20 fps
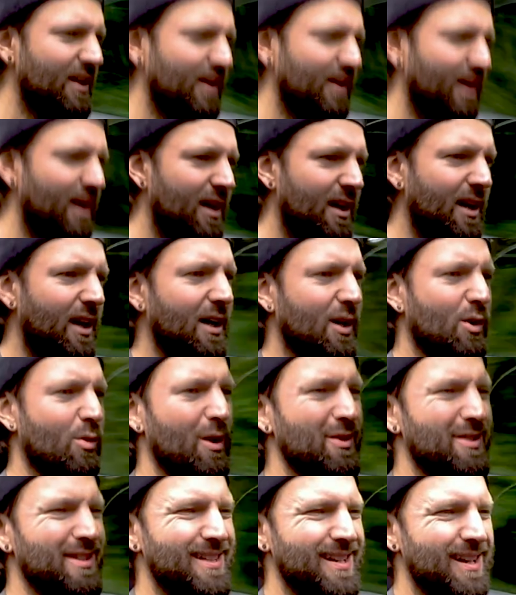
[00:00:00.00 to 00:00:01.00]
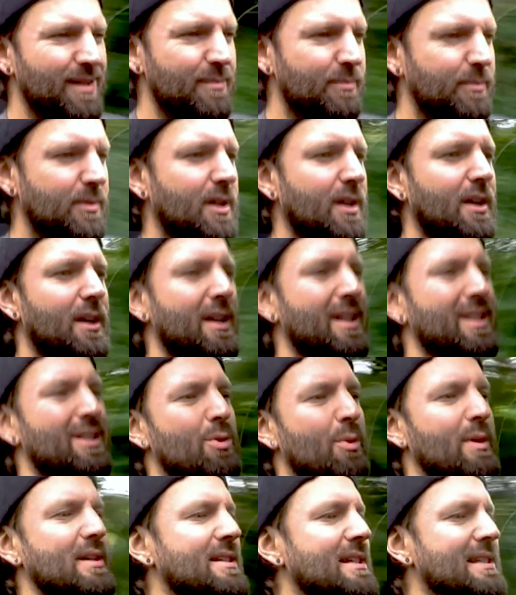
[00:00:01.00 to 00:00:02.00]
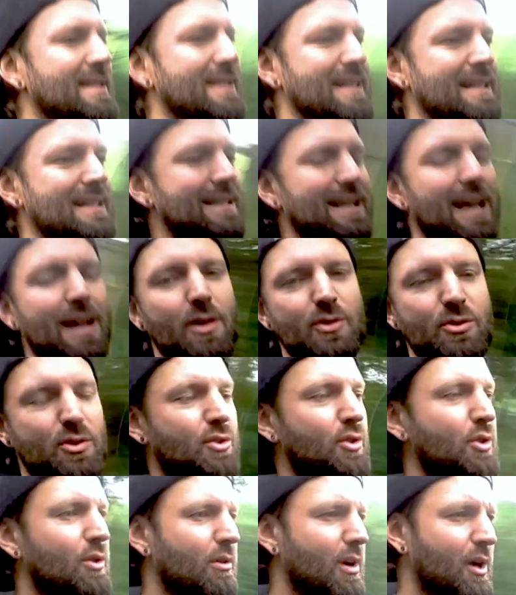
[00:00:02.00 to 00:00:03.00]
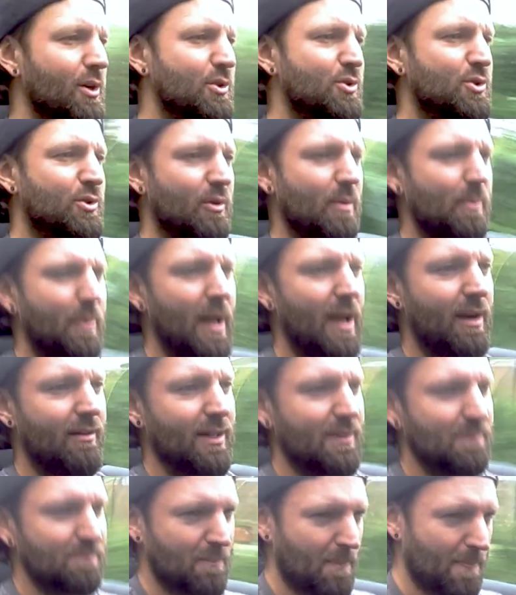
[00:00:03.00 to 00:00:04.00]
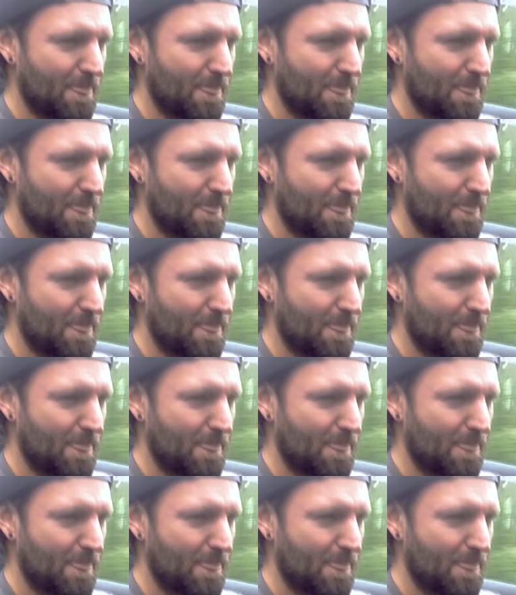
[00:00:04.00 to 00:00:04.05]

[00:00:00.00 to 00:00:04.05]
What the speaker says: that quoted him €26,000 to repair it,